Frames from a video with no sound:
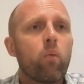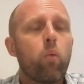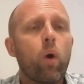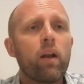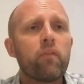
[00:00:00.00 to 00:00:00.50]

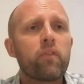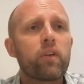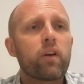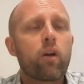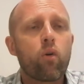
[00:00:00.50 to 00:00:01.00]
one of
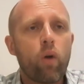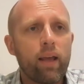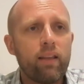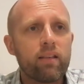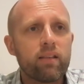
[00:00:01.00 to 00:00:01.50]
the
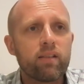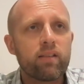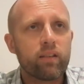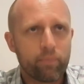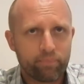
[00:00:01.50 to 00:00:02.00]

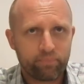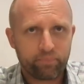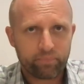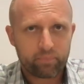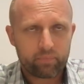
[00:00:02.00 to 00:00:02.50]
greatest
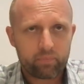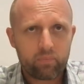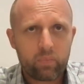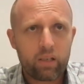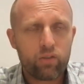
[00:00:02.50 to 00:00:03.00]

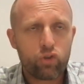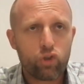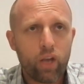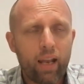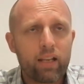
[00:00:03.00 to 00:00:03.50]

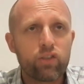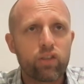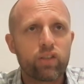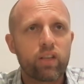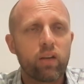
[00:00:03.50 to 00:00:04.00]

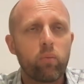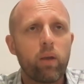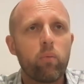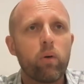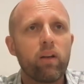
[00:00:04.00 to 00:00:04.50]
challenges that
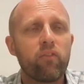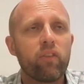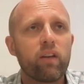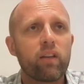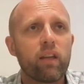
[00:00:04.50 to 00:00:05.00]
we would
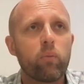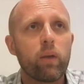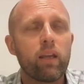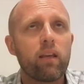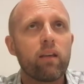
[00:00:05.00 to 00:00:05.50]
have that
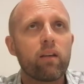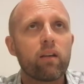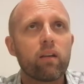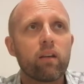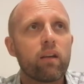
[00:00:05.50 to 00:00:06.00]
we
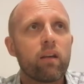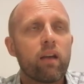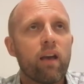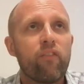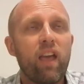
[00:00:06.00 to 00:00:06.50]

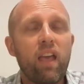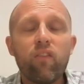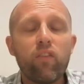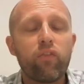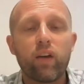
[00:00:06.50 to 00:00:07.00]
have
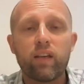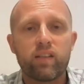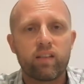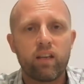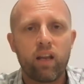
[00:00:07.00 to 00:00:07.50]
ever
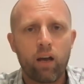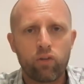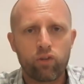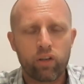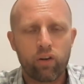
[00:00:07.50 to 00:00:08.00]
faced in
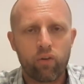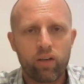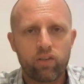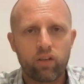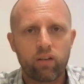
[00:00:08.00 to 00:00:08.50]
our
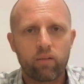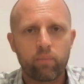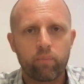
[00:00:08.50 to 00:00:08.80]
generation.